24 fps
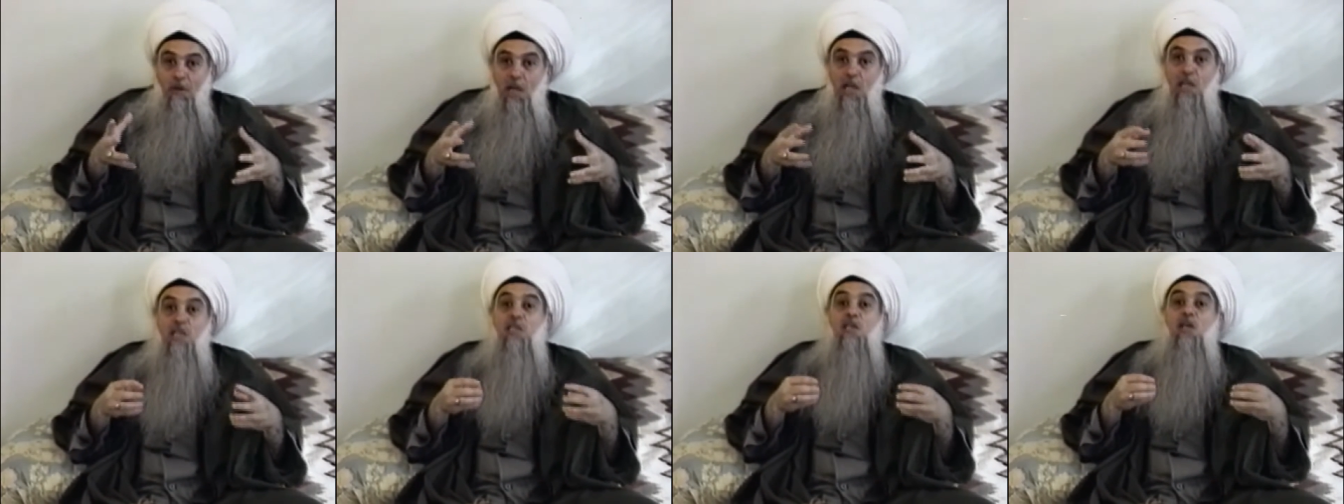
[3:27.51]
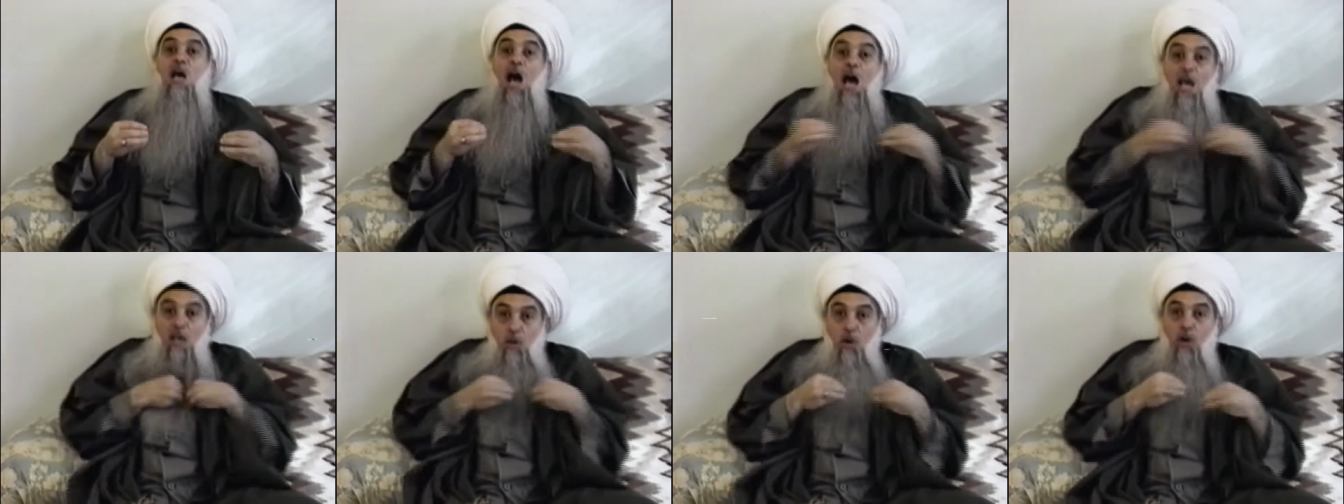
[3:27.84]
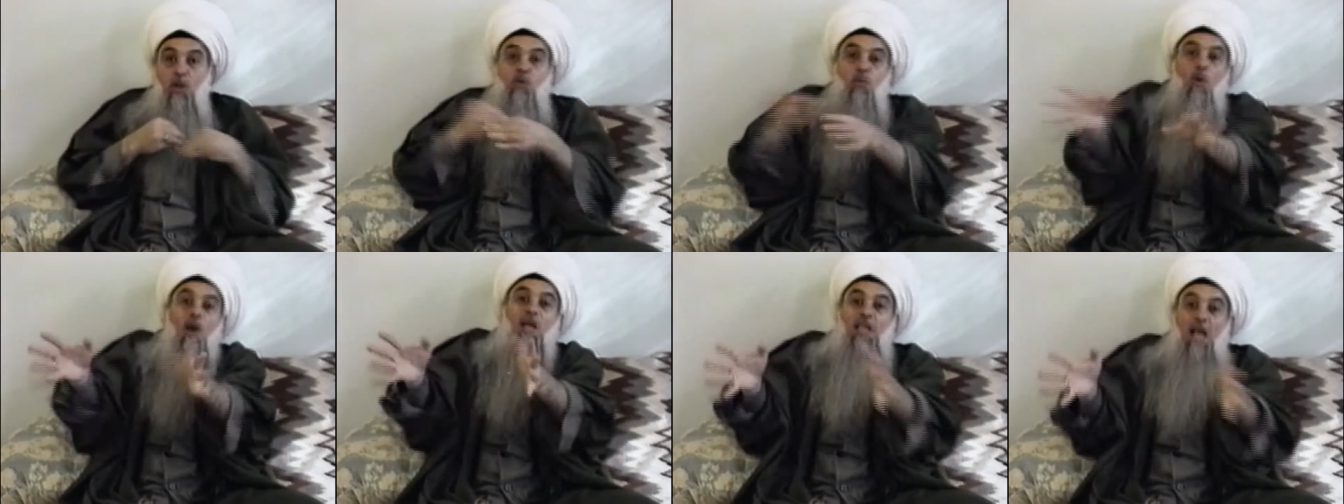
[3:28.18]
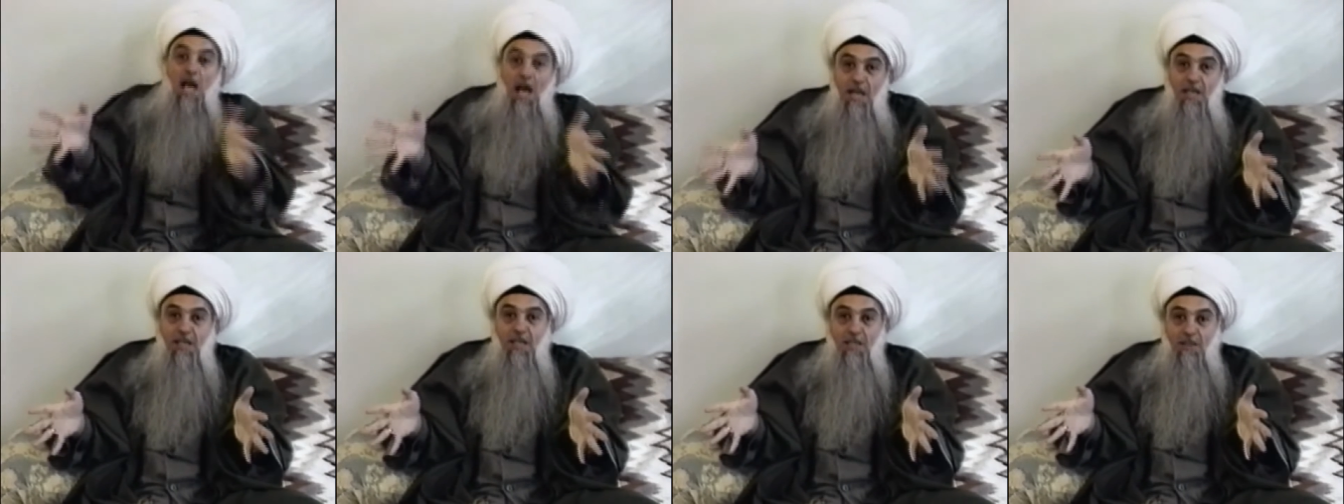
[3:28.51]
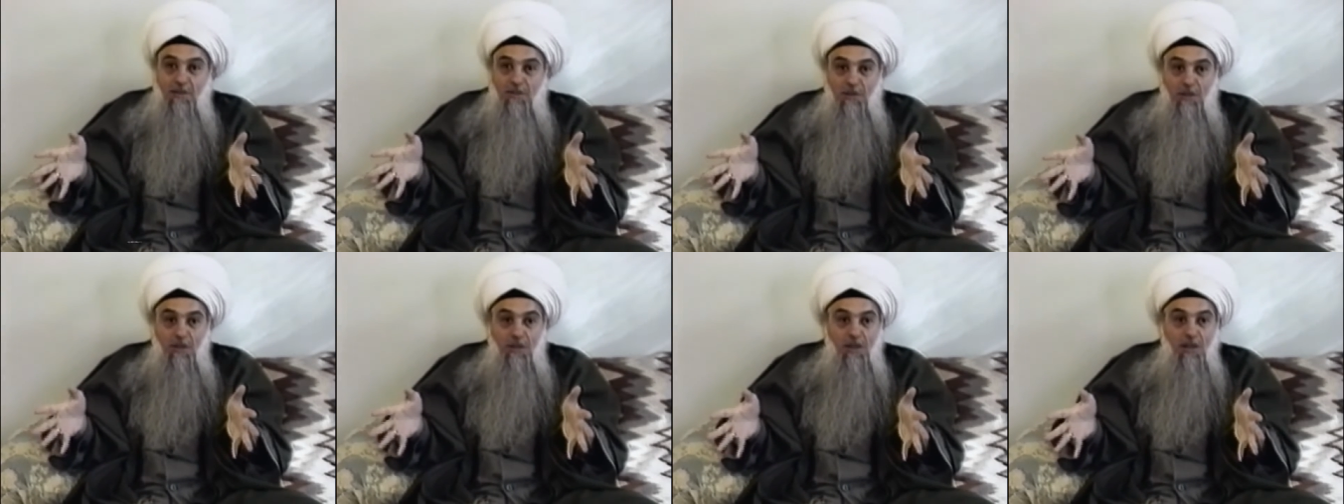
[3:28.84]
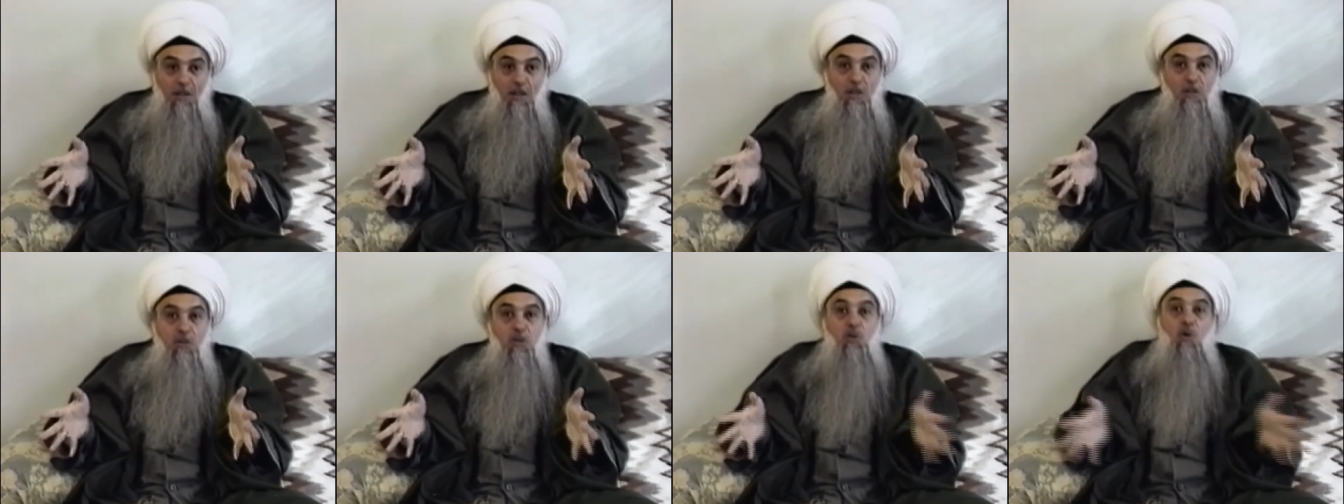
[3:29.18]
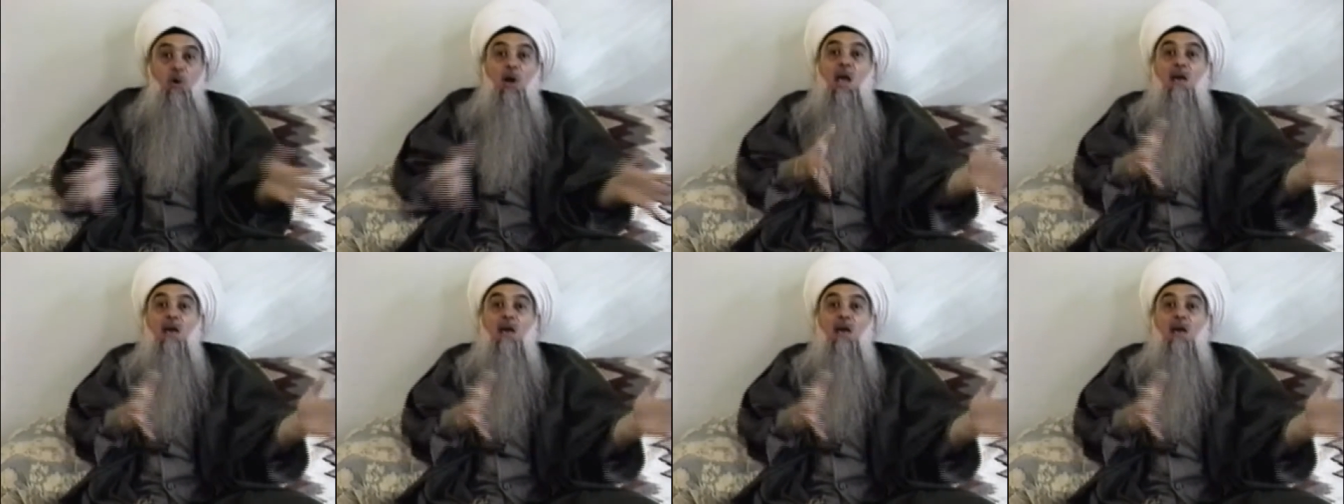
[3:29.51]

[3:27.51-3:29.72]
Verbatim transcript: it's I got what I need. So